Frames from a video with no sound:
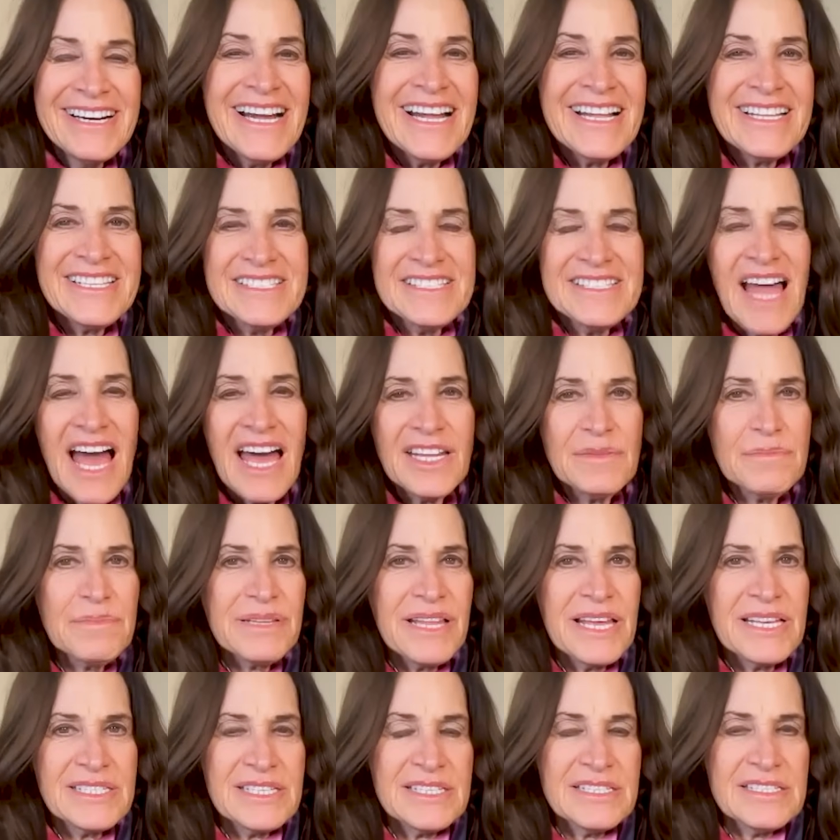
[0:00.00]
It's not a
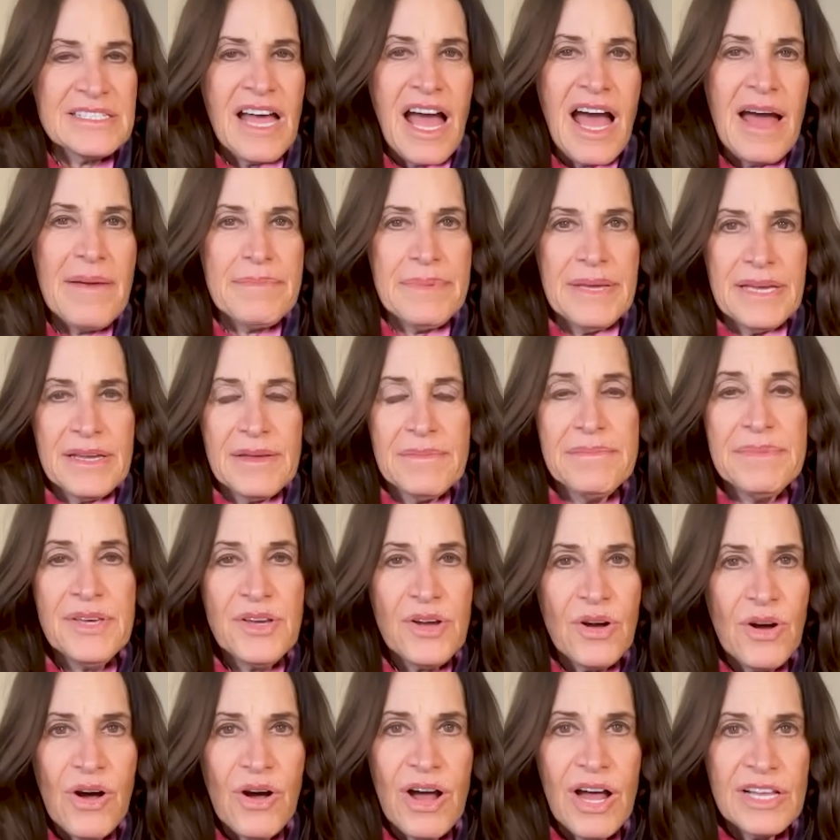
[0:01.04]
pleasant topic
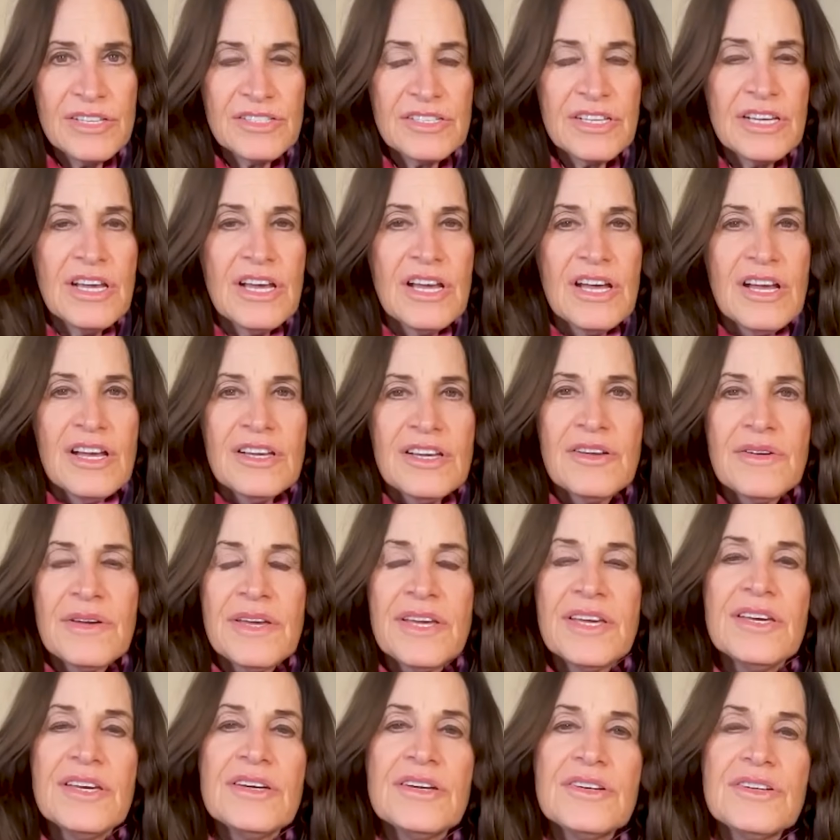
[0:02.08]
because you know,
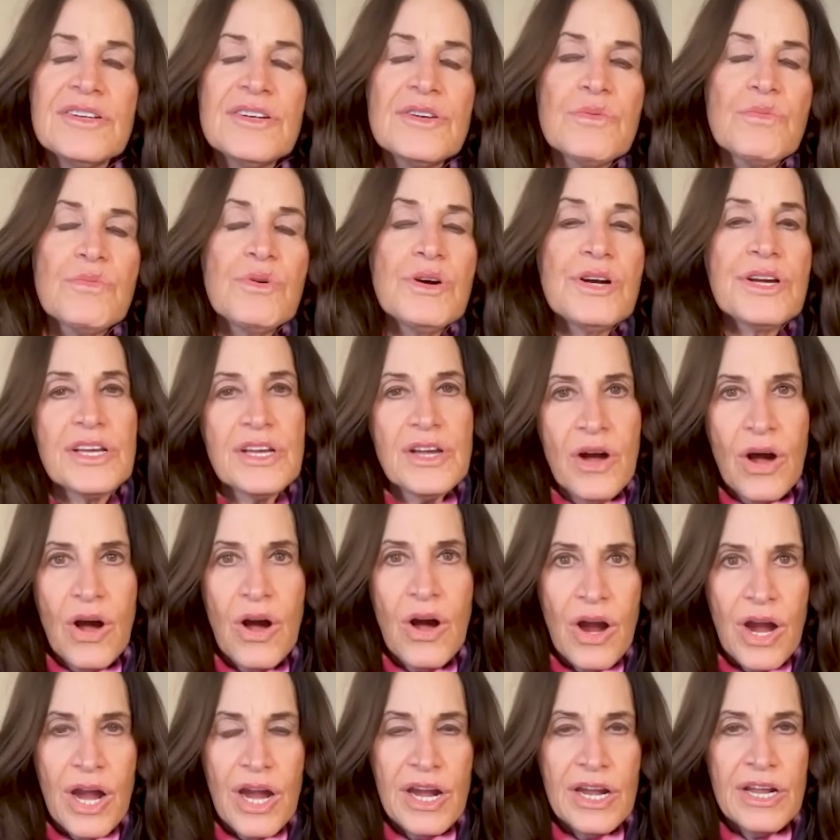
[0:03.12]
here you're working
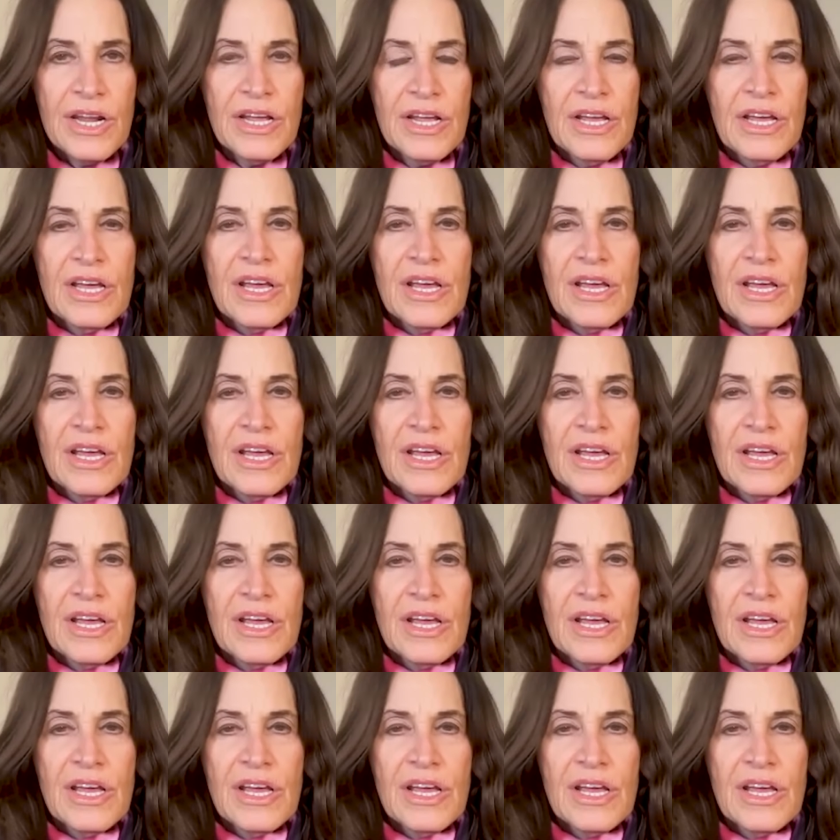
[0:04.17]
hard